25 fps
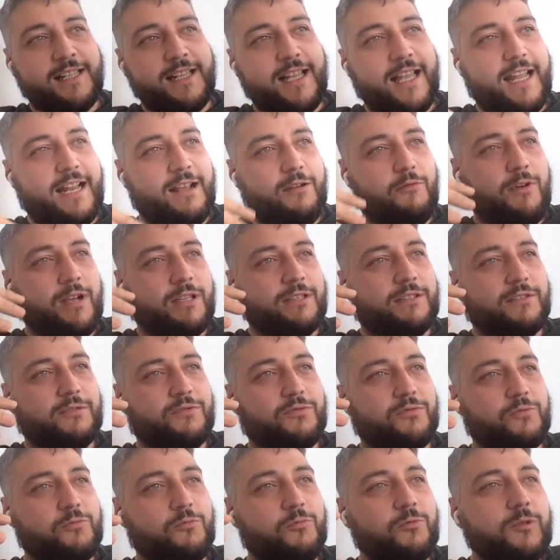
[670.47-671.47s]
and I wanted
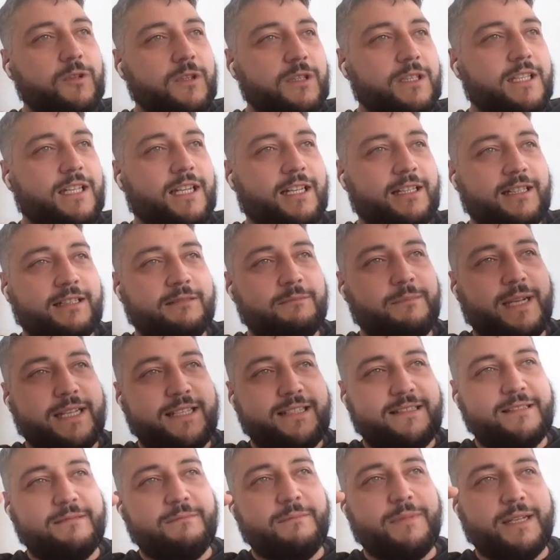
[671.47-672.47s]
to learn it
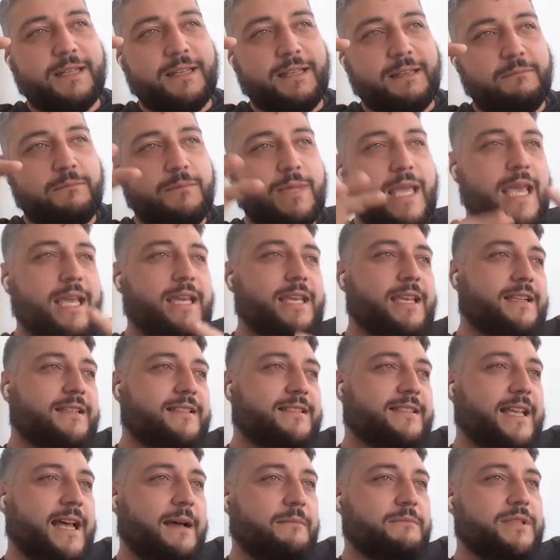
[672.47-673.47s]
by making
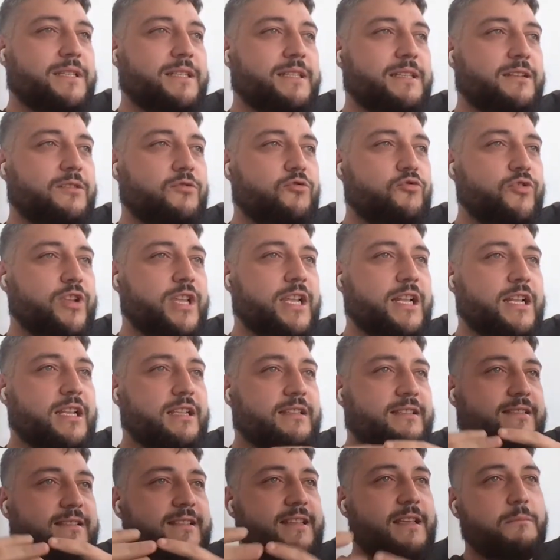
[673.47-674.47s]
something really
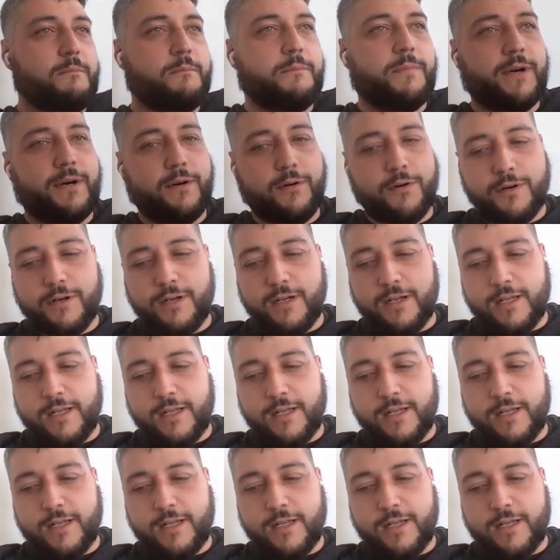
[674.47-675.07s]
simple.